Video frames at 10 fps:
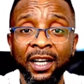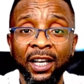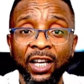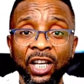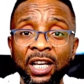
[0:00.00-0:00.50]

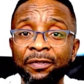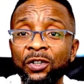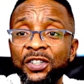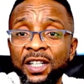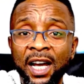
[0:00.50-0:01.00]
If you
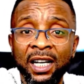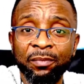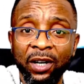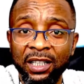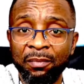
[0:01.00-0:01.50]
see
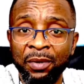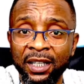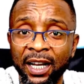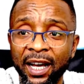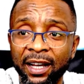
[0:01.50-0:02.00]
anybody being
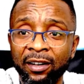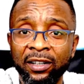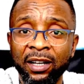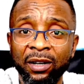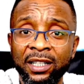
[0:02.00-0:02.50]

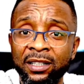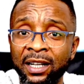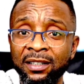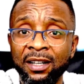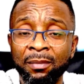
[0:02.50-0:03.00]
that
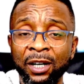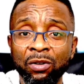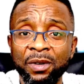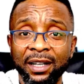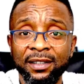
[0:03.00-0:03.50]
is about to be
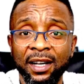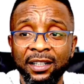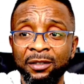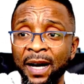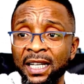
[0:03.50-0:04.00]
attacked
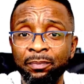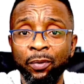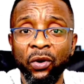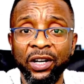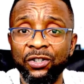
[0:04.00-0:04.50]
by the
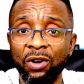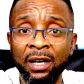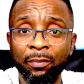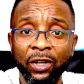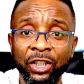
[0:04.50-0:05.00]
police or
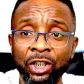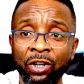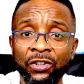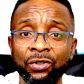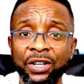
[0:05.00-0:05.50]
anybody,
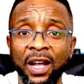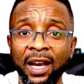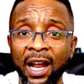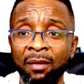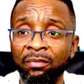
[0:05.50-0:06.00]
just raise
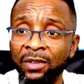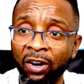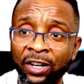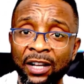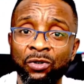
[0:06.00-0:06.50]
alarm.
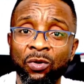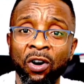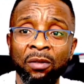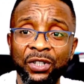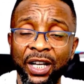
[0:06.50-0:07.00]
Others will
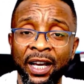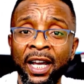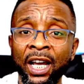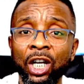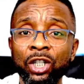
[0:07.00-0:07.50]
come there.
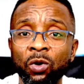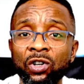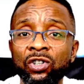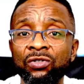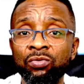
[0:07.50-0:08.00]
It
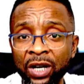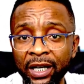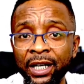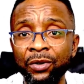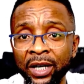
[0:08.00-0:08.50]
was
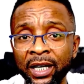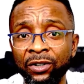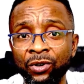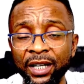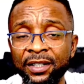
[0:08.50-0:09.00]
really, really
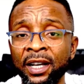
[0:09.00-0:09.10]
great.